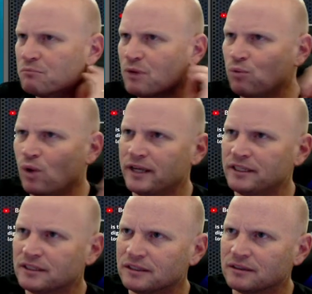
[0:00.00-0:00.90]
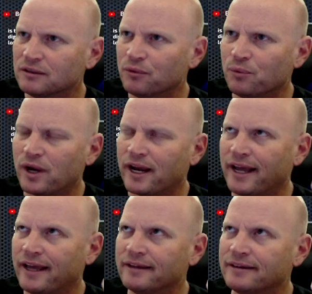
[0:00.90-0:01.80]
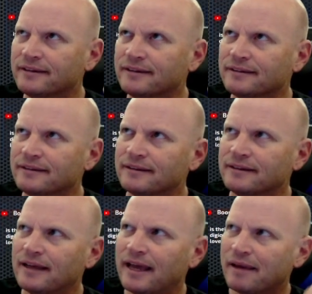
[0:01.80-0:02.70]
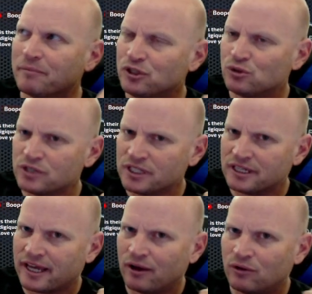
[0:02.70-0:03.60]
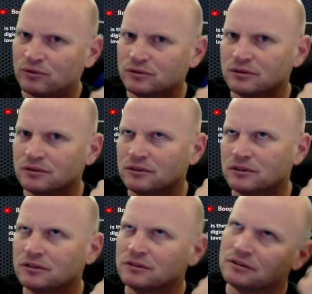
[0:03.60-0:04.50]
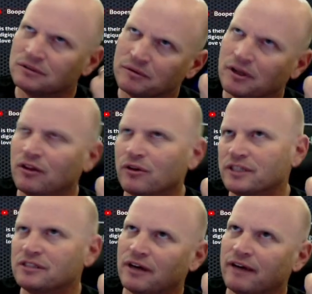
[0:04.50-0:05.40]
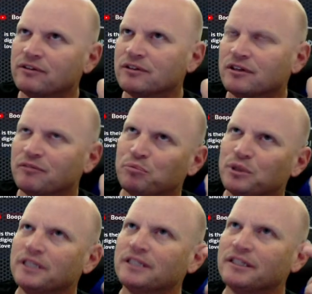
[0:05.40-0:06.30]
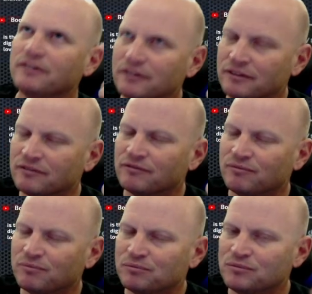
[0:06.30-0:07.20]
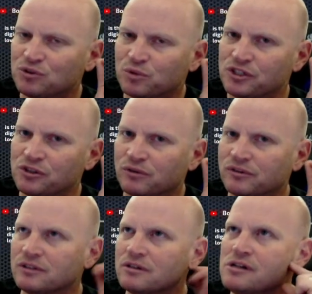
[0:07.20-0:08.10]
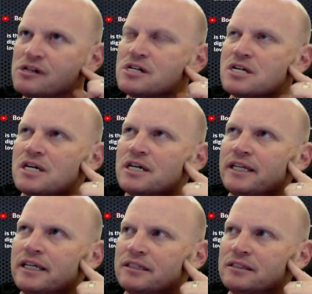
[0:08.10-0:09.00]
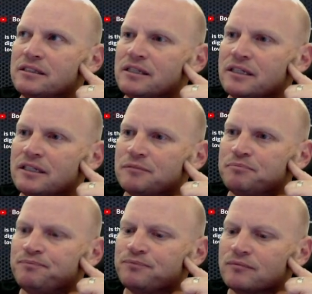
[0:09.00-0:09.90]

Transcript: but what what I am using now, although I still haven't completely switched over, is the